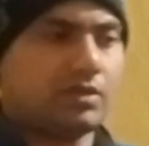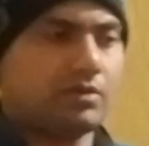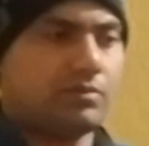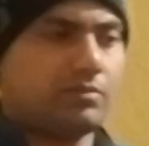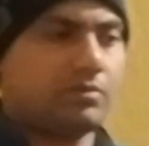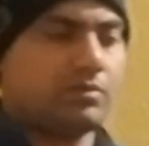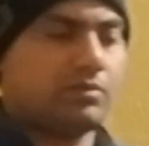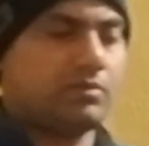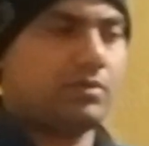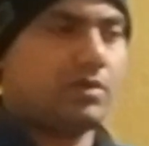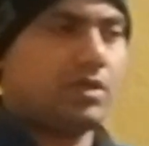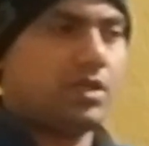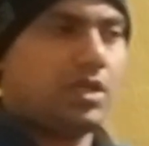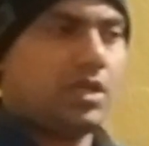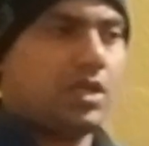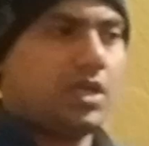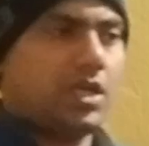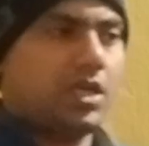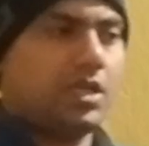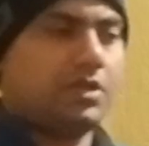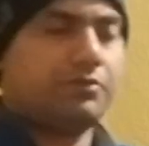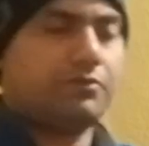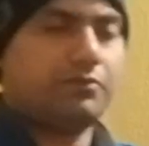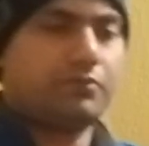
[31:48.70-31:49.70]
the
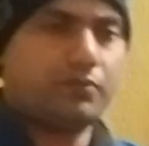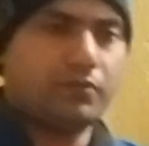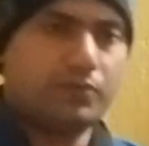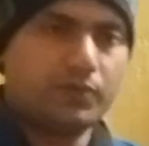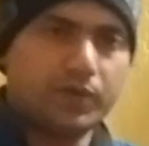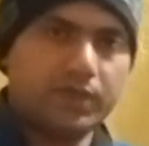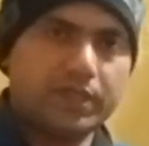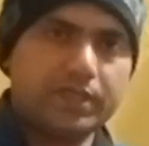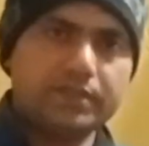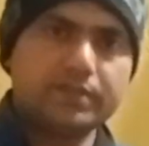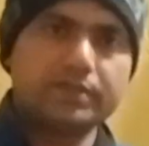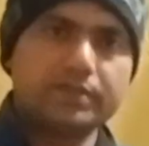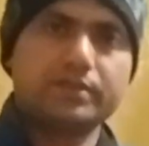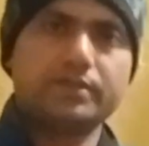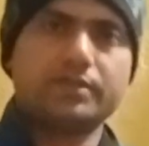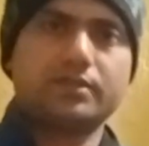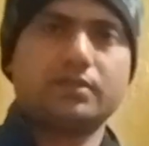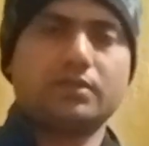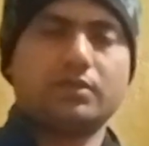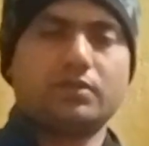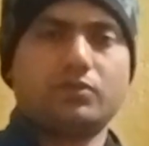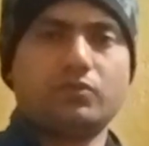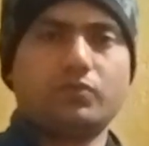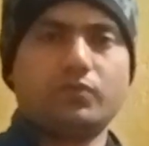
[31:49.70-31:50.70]

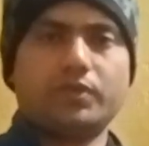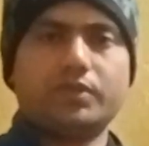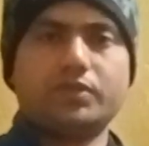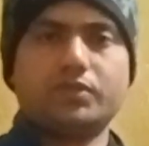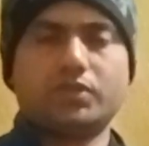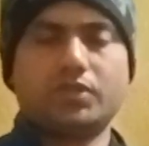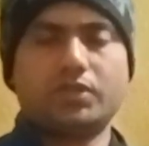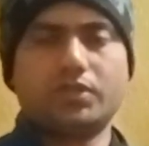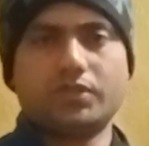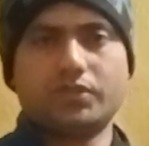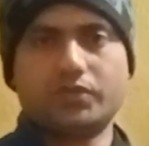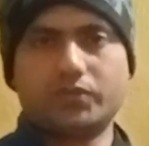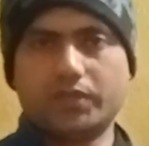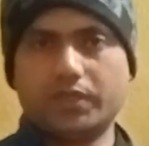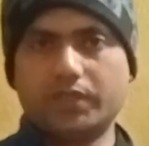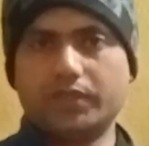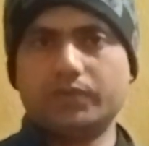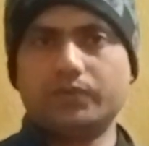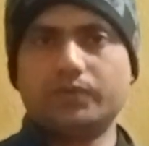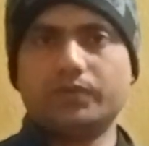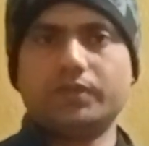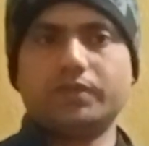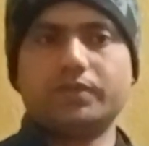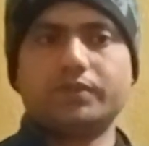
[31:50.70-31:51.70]
influence which the trade
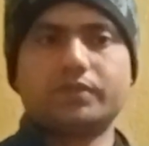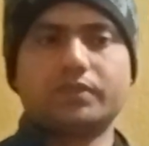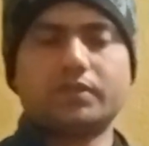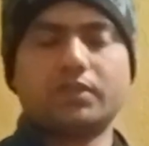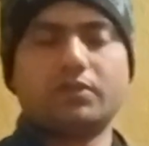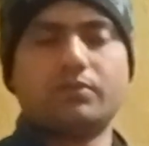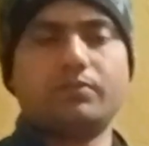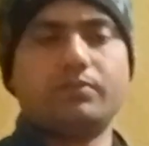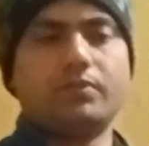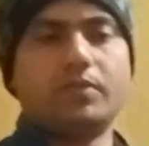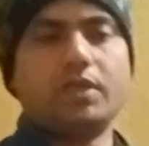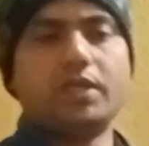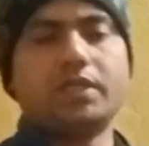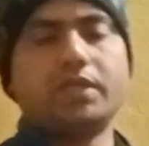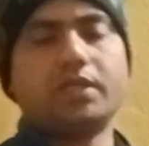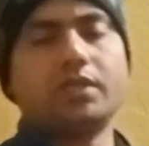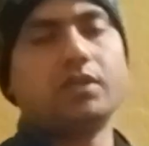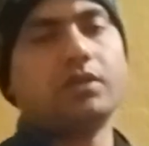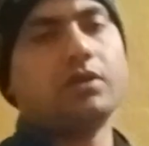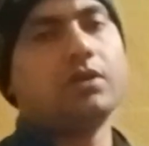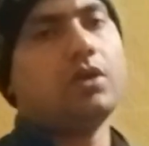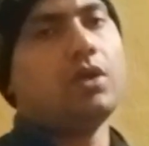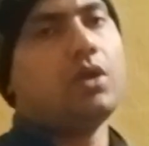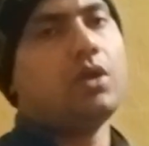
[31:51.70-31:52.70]
unions are
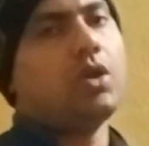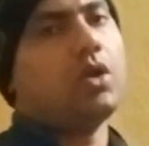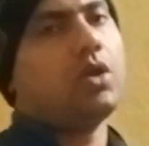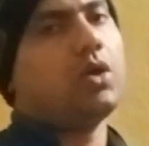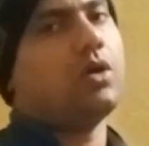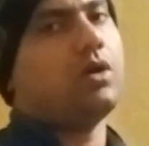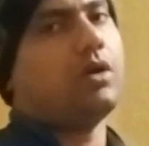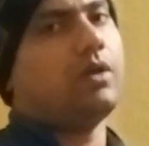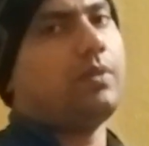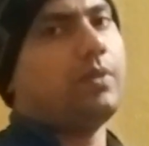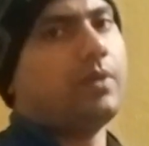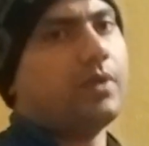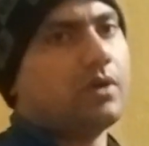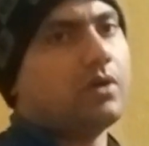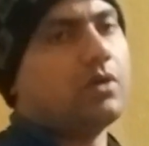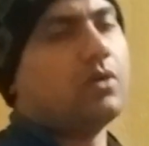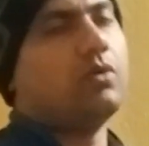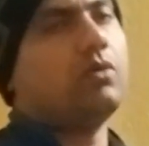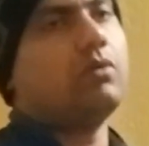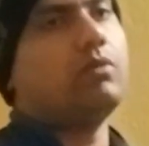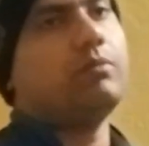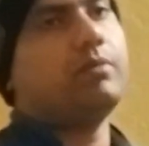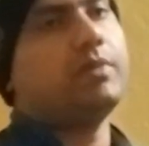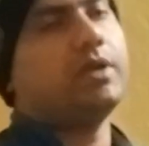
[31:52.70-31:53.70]
making on the
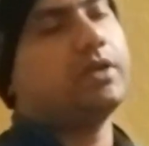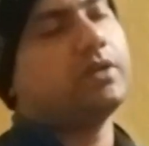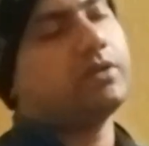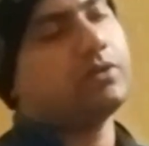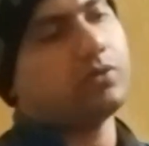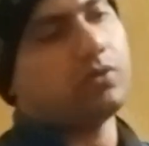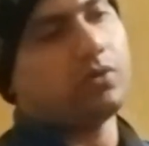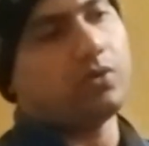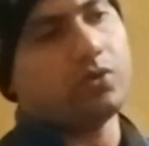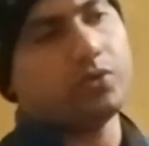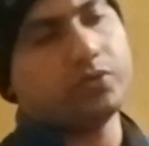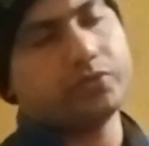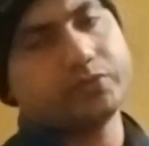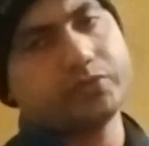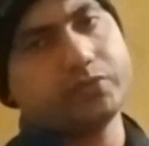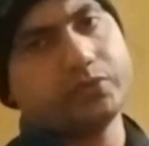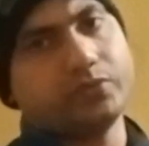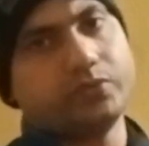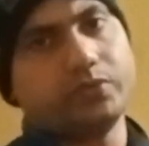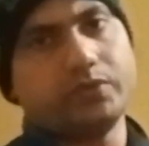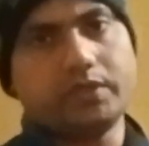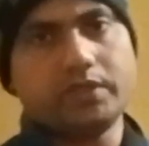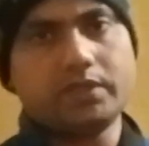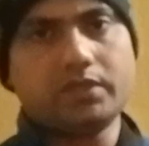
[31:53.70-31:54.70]
government
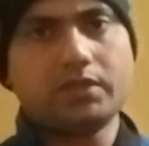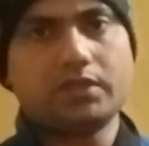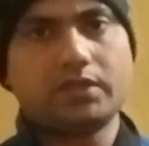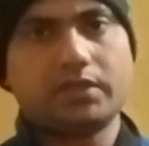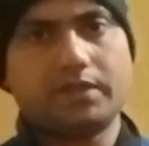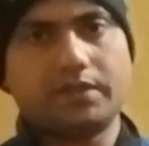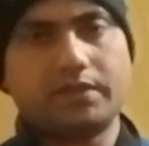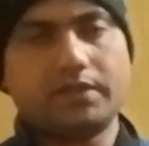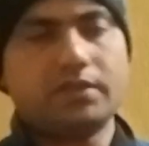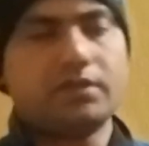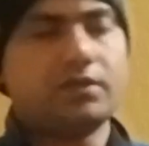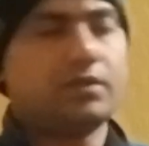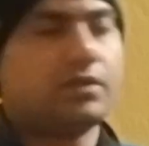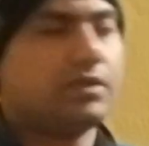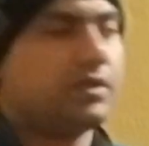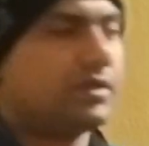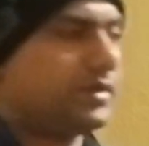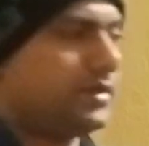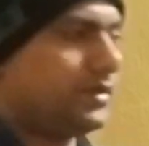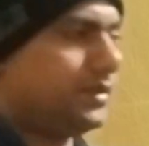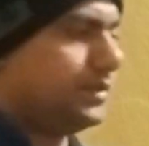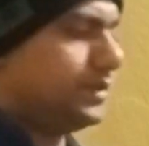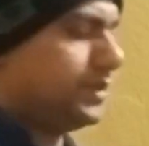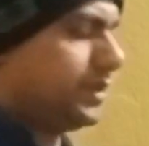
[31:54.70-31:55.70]
also going in the
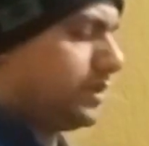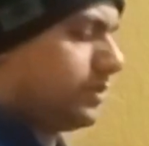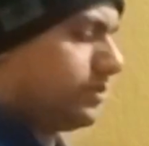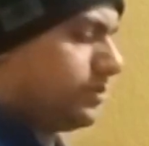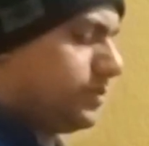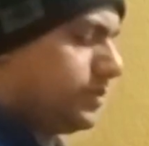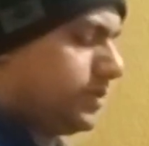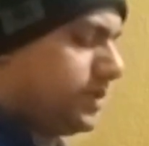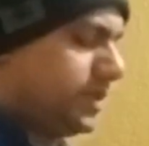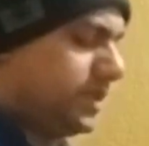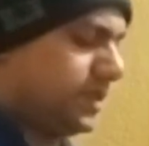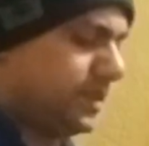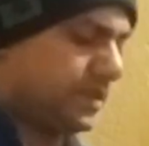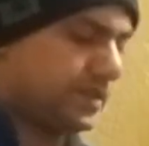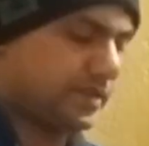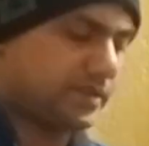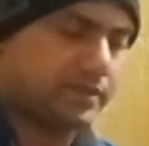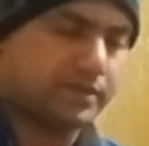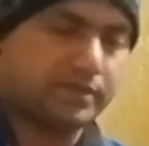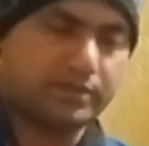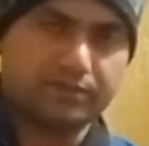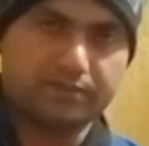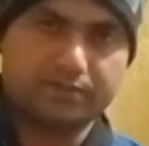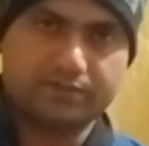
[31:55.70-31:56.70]
downward
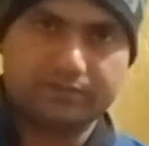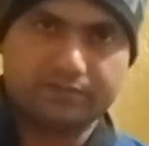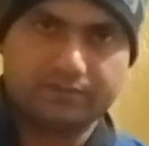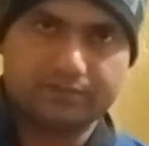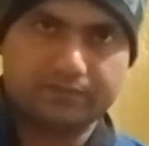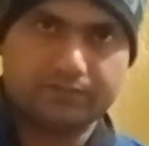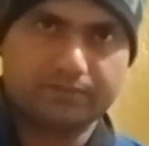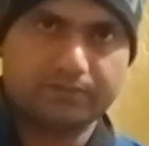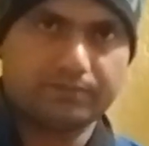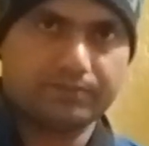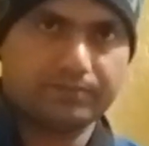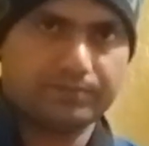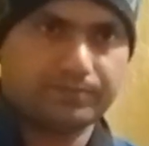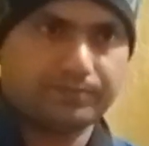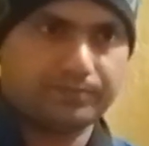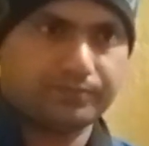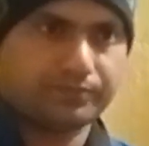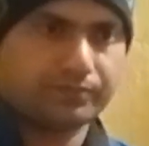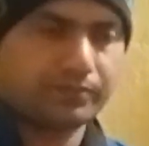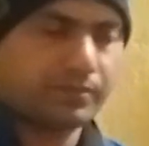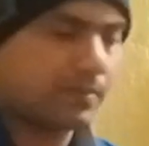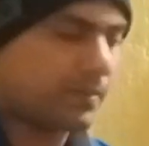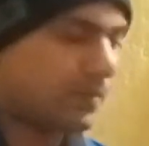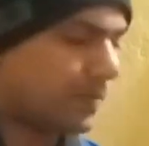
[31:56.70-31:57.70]
direction.
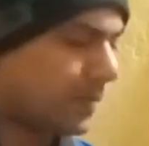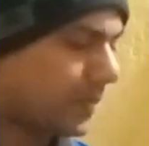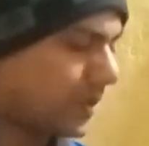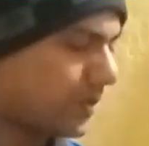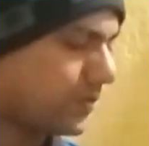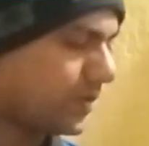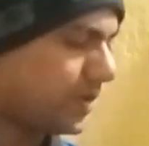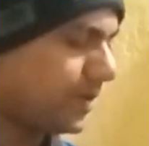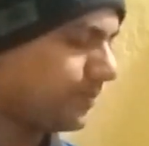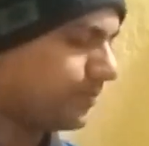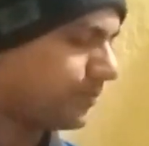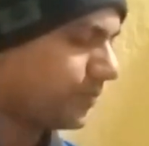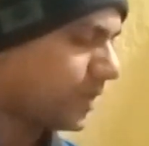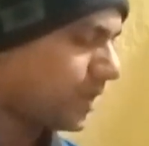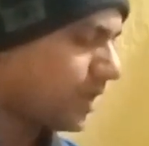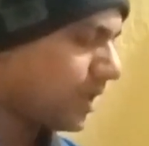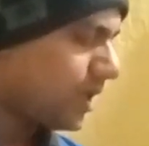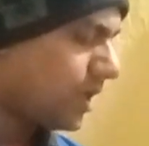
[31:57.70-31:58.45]
Okay.